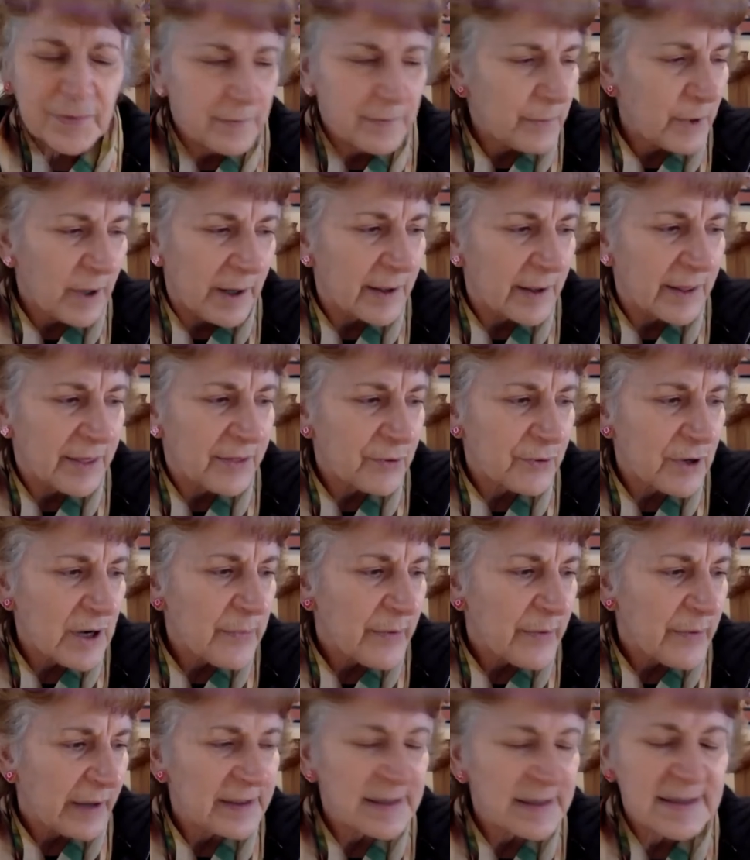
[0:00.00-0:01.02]
My three
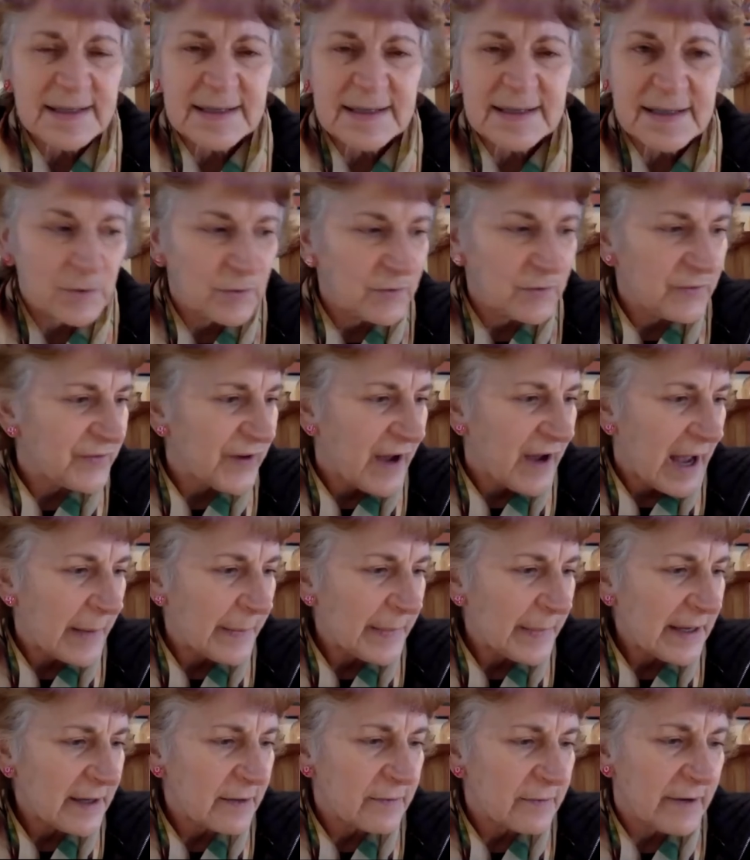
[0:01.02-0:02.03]
brothers are still
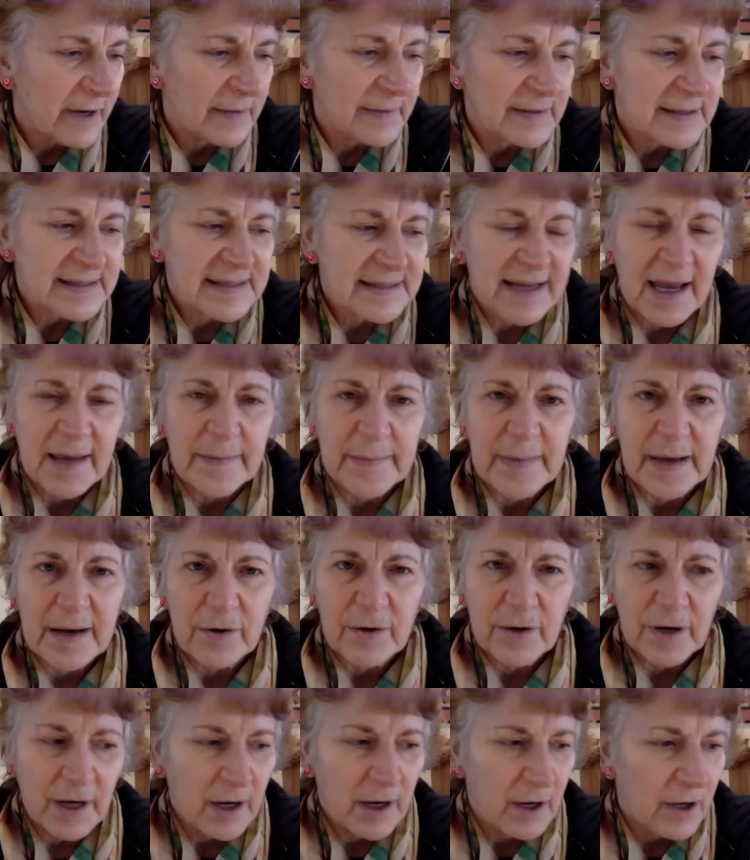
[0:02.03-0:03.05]
farming around the same
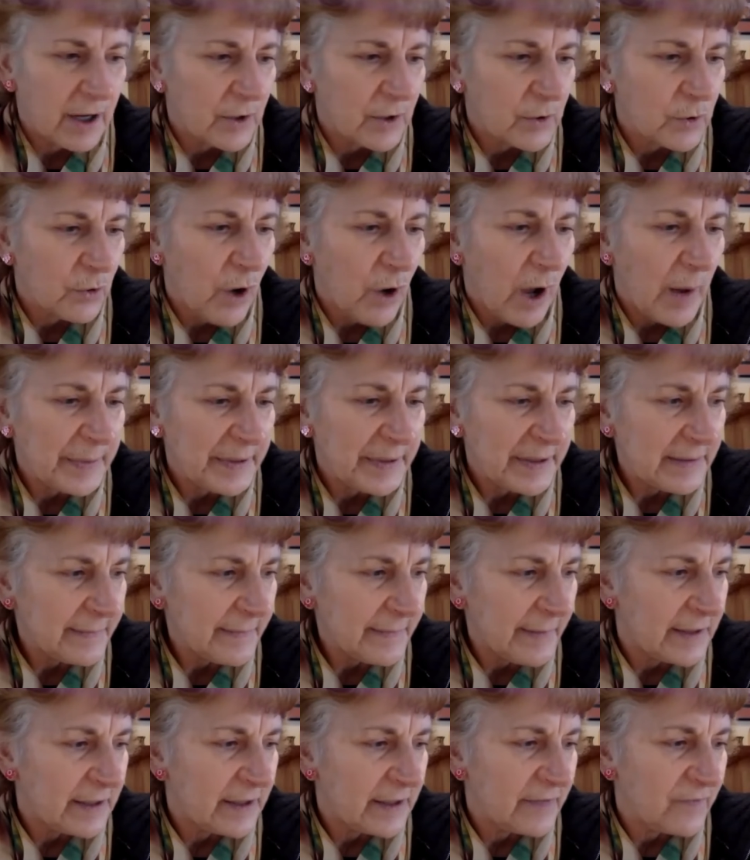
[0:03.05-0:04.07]
area I grew up
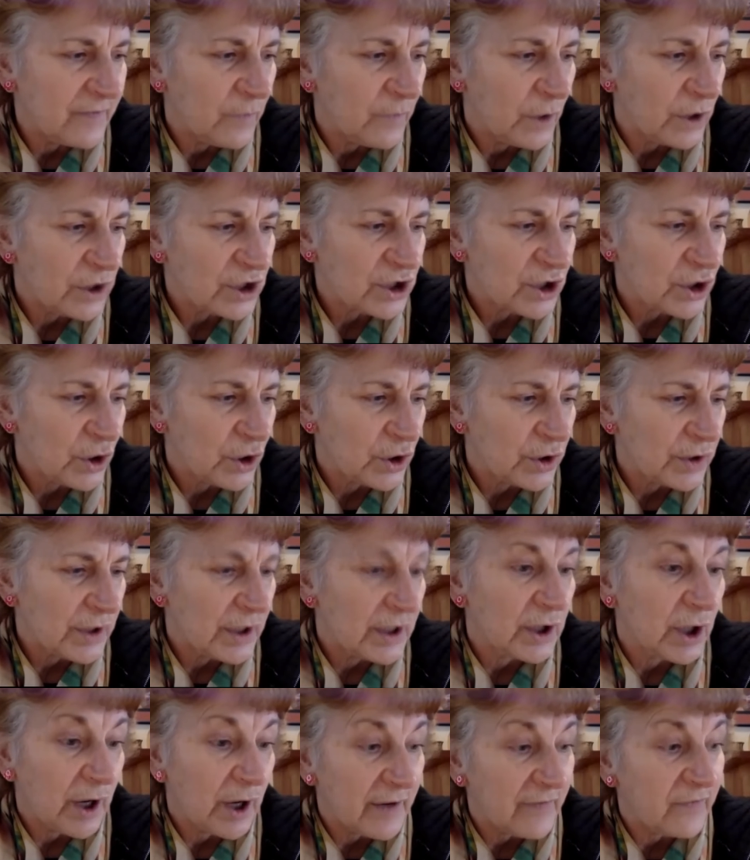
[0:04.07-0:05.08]
in and have watched on,
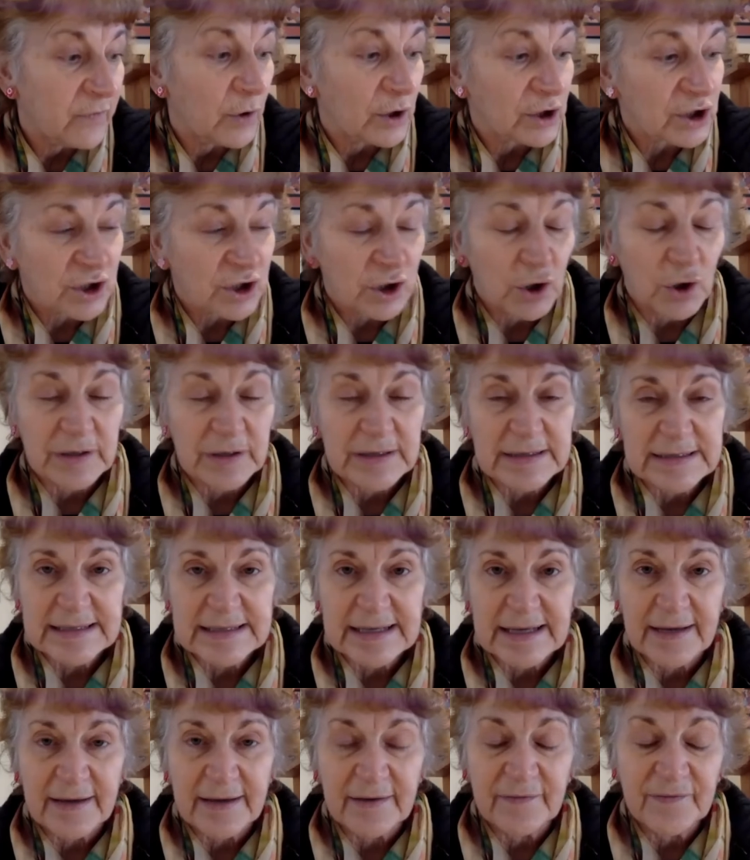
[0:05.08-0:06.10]
and I've watched on as
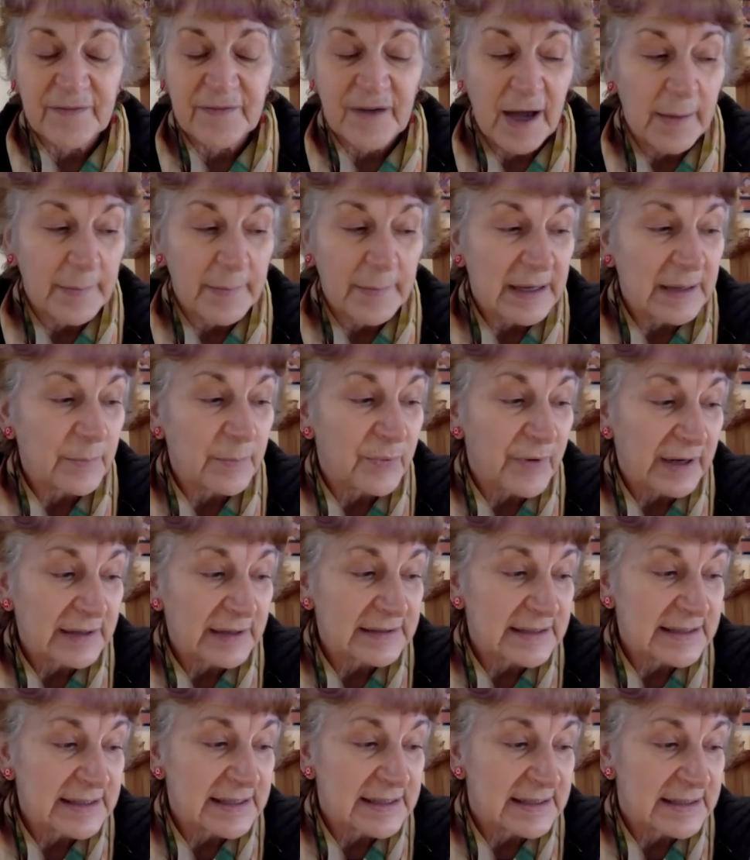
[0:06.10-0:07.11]
their farming
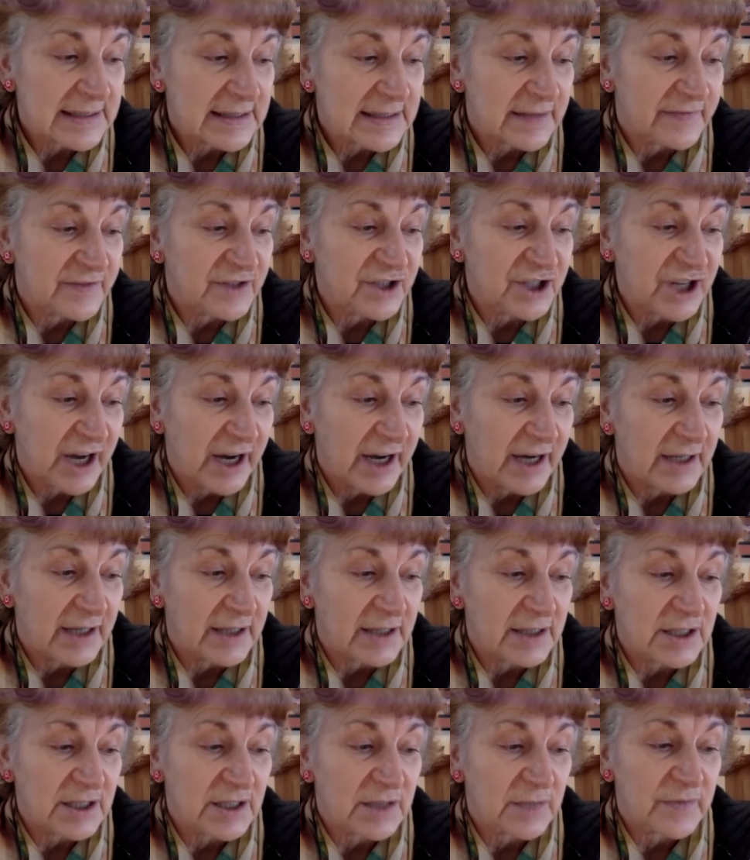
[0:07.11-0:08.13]
practices have
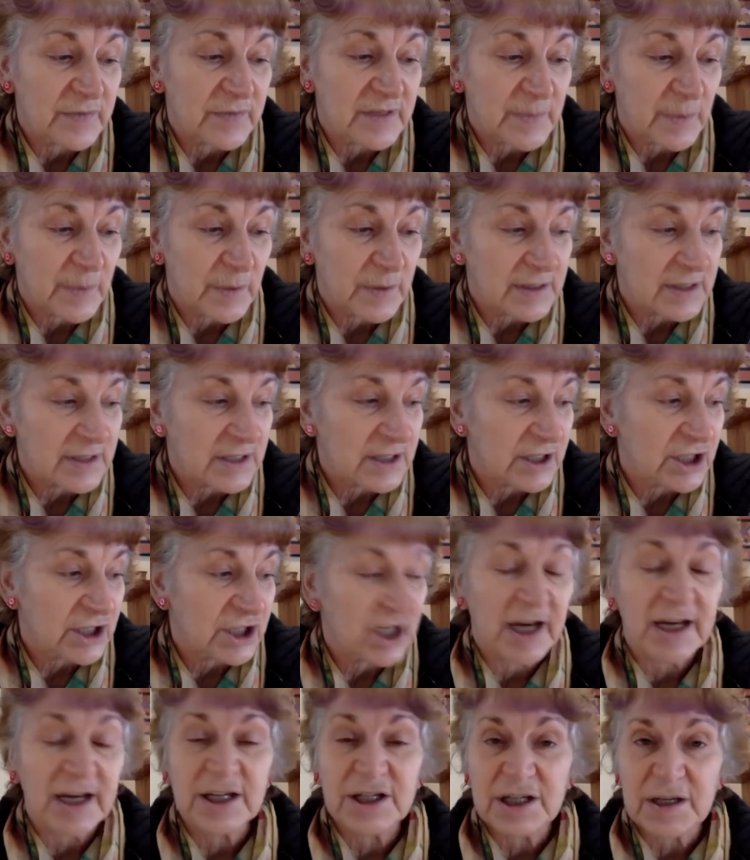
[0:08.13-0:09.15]
changed in response to
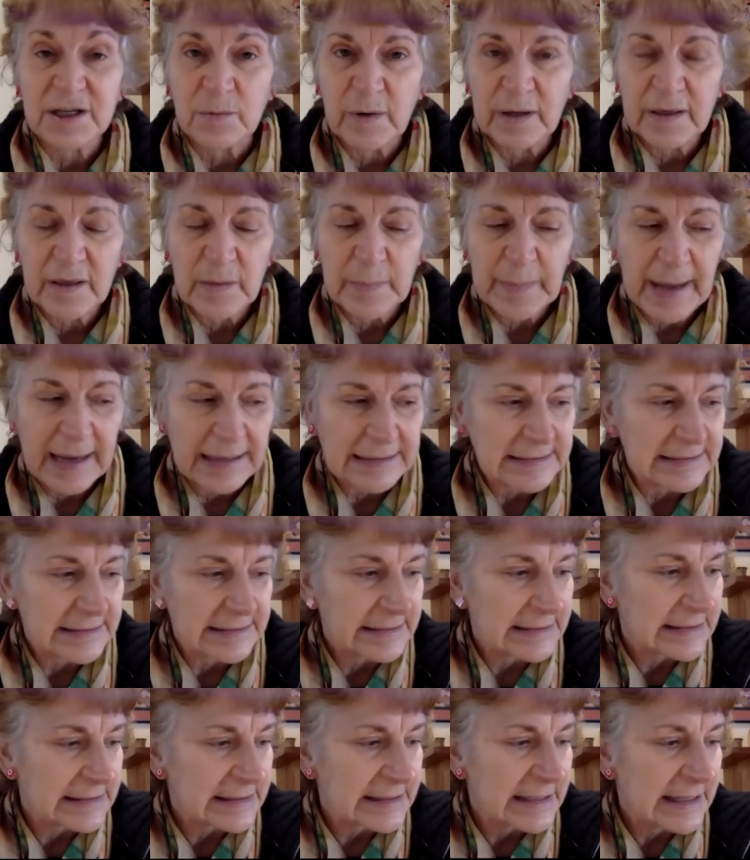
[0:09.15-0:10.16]
changing weather
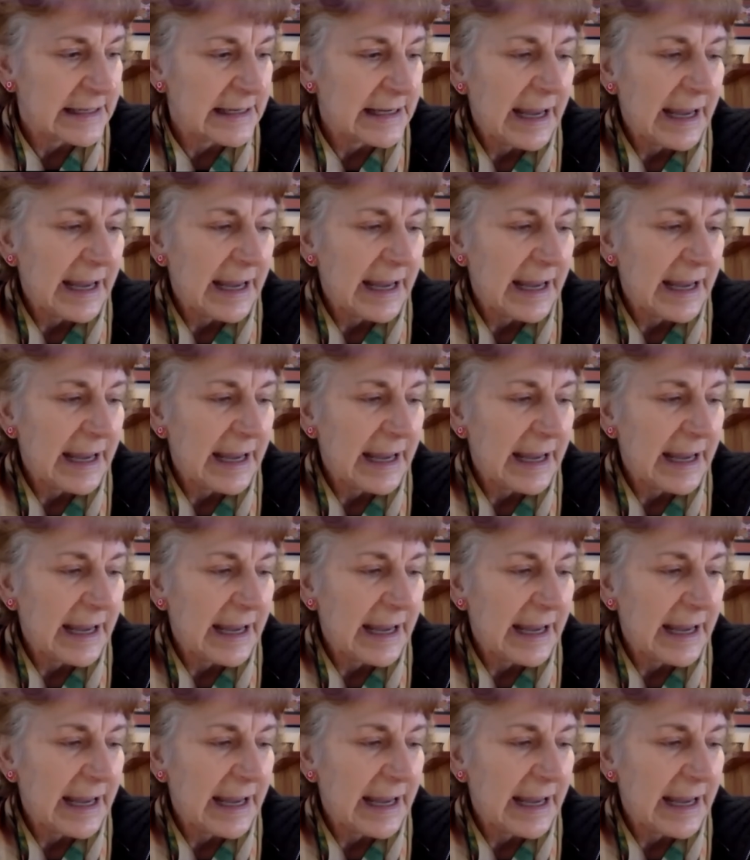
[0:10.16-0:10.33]
patterns